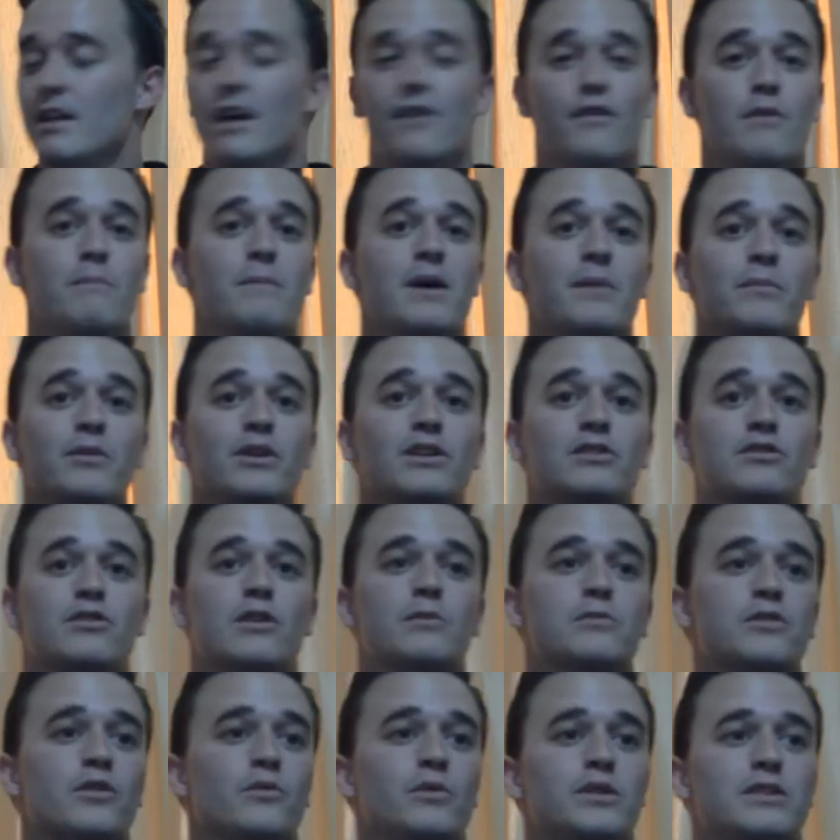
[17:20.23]
you have a memory
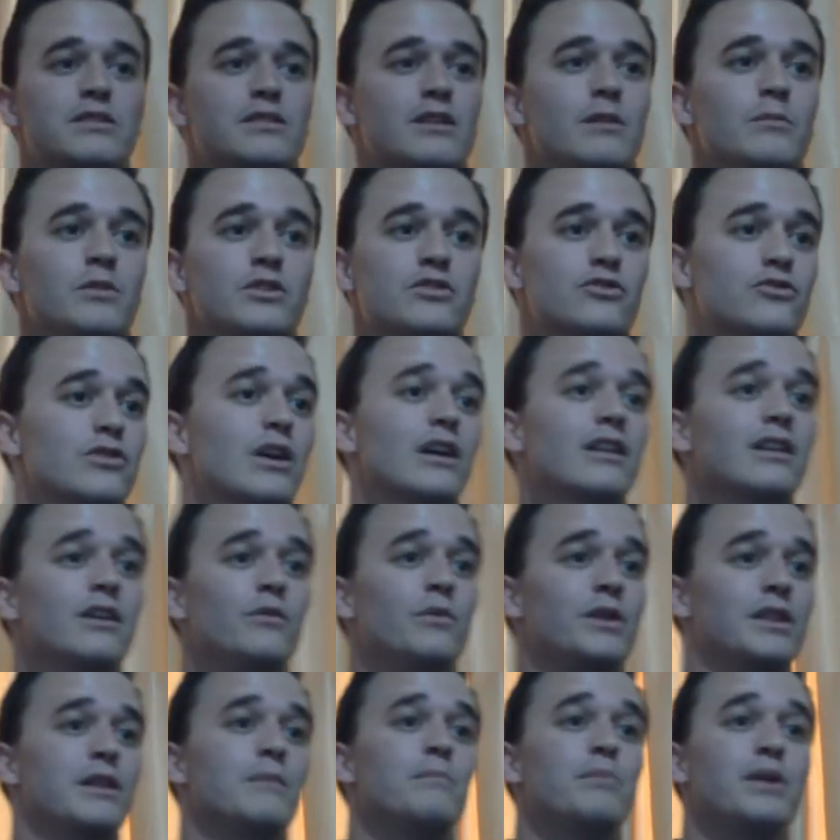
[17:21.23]
scripture when someone's struggling
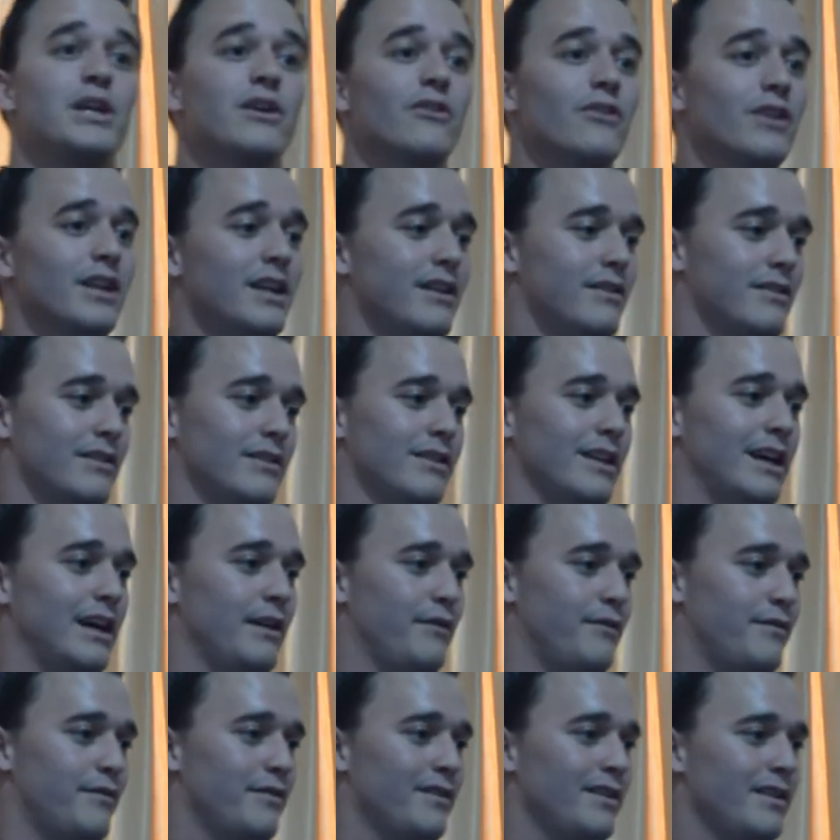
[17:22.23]
with impurity in their
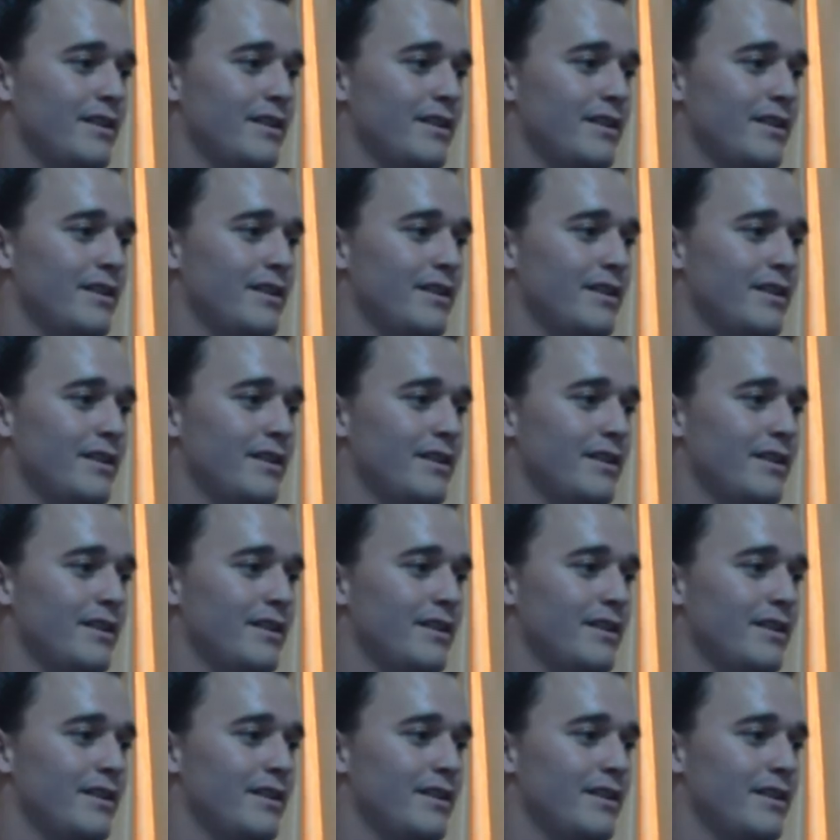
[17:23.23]
life?